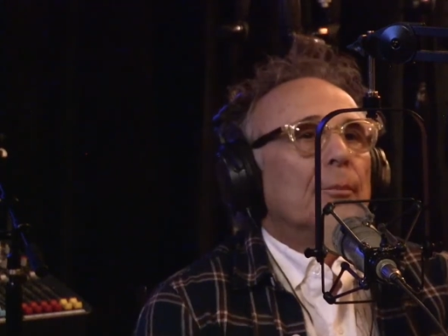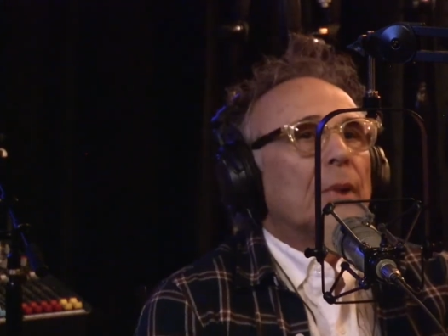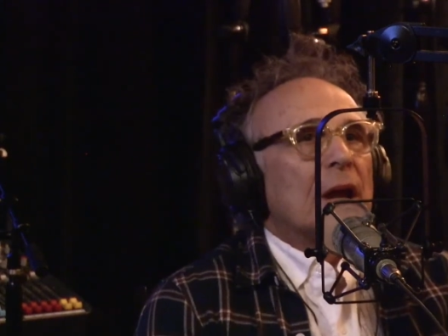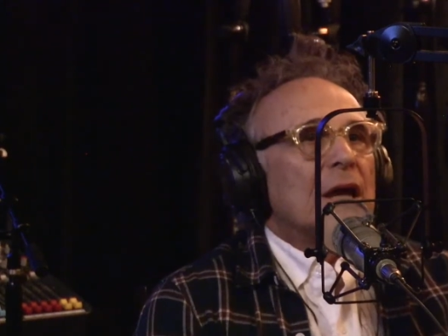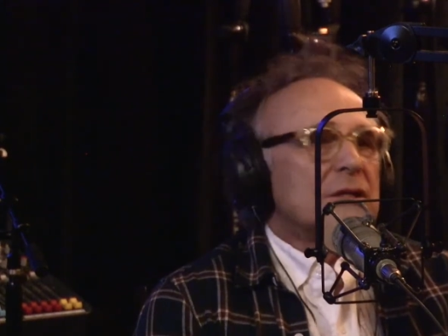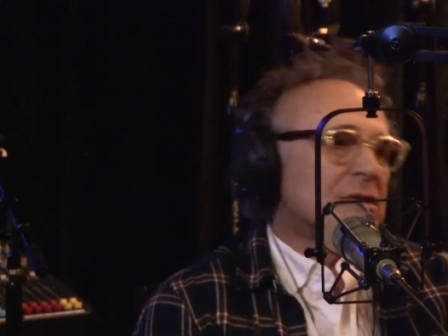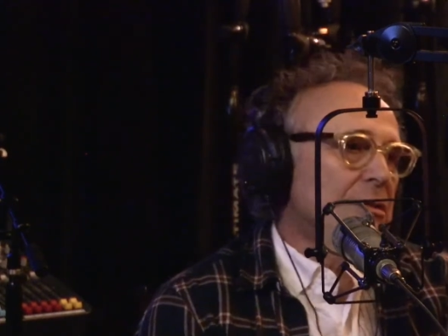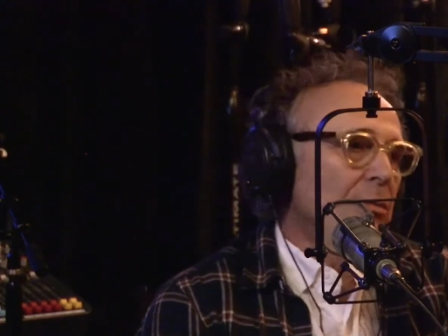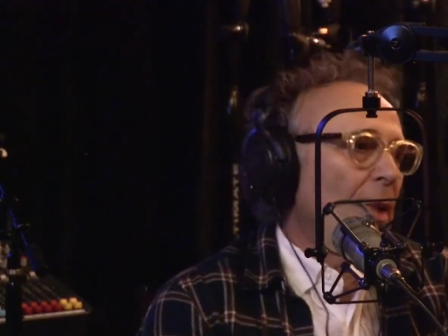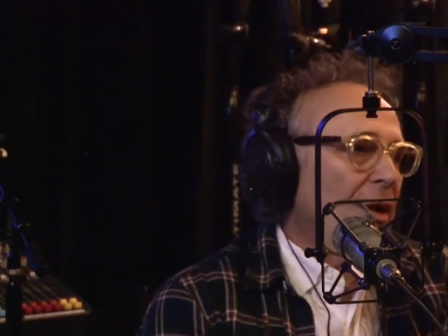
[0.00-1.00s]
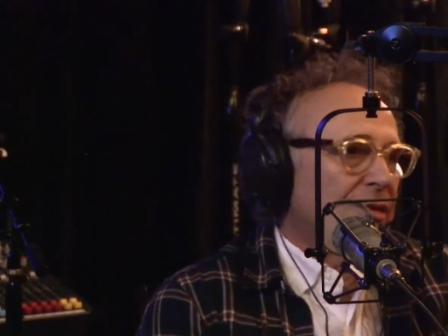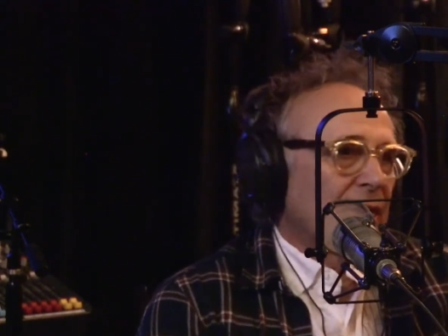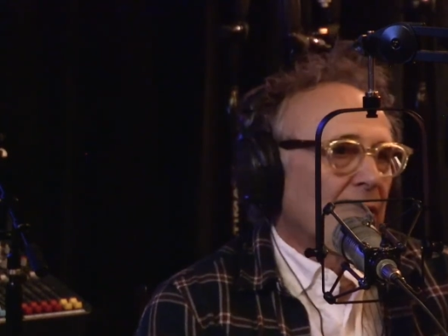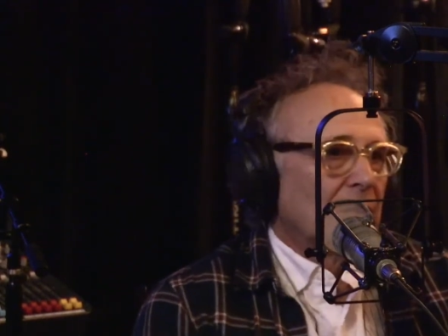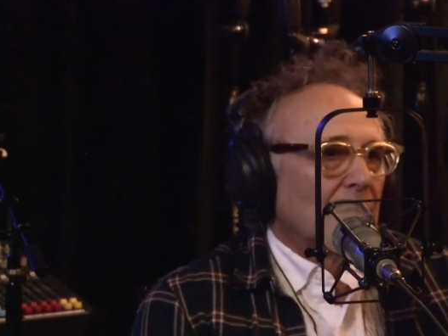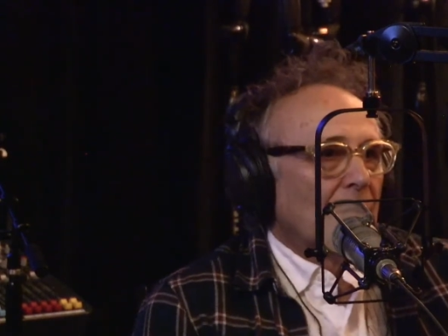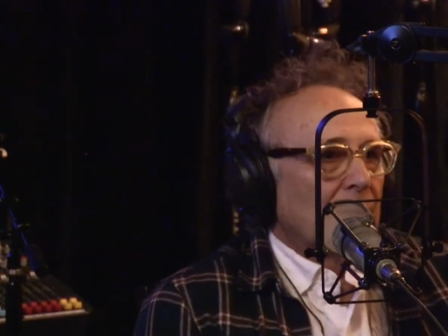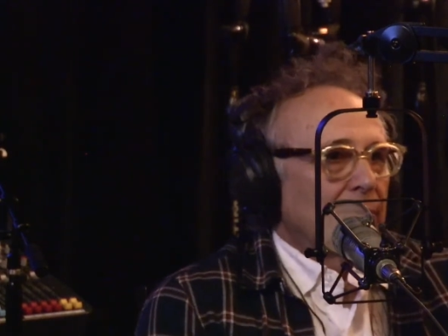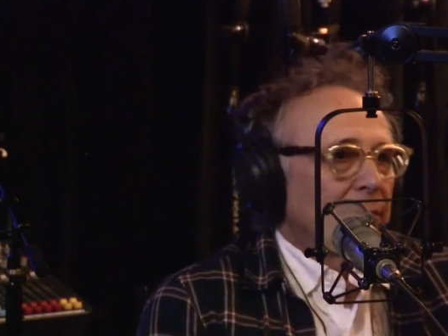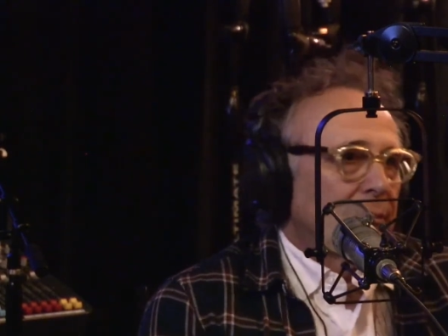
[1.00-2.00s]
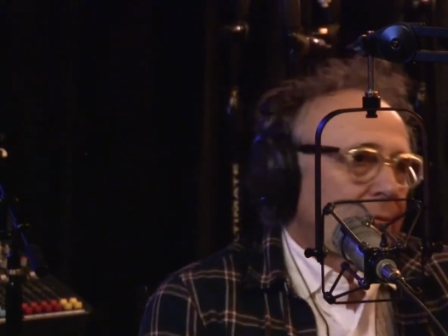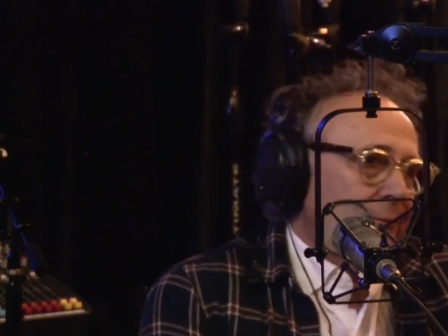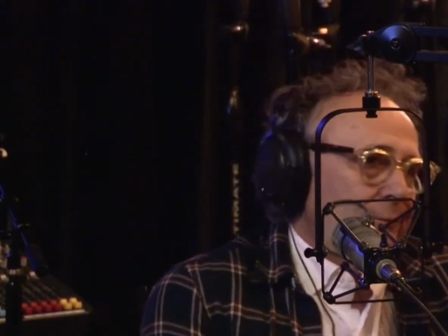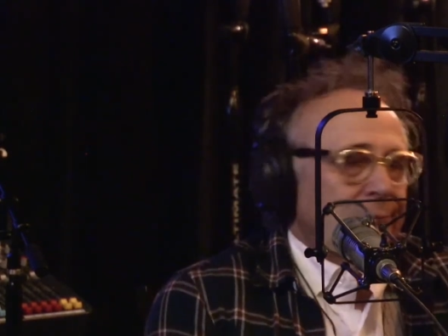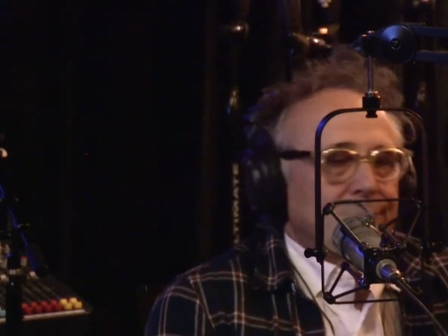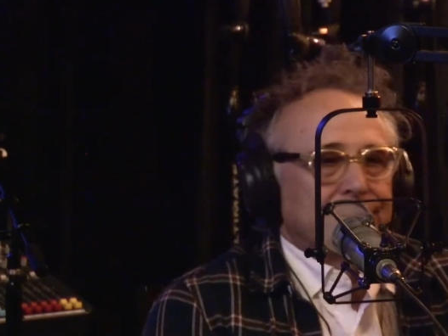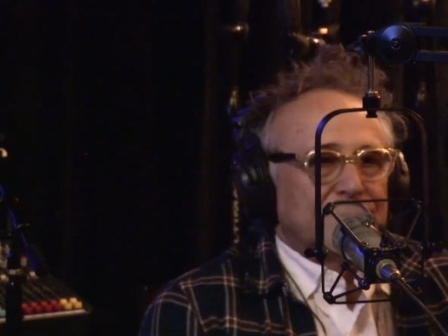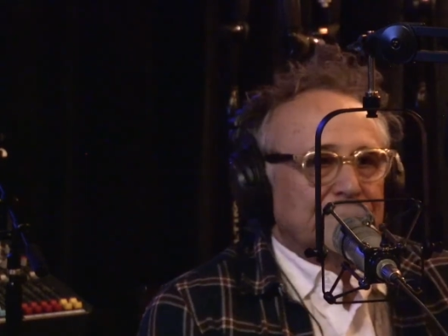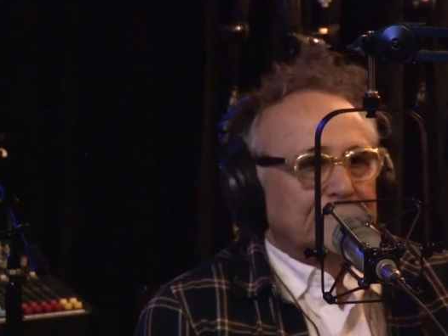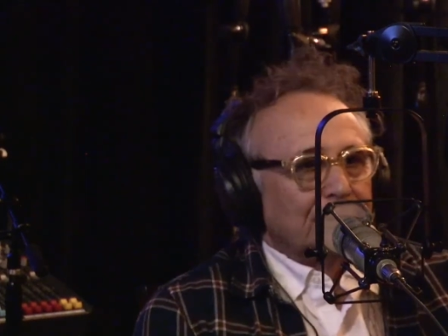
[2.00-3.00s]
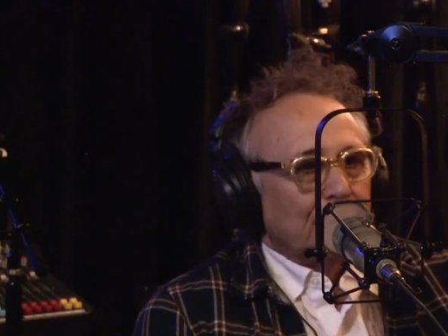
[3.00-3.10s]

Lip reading: But I just do my thing, I just do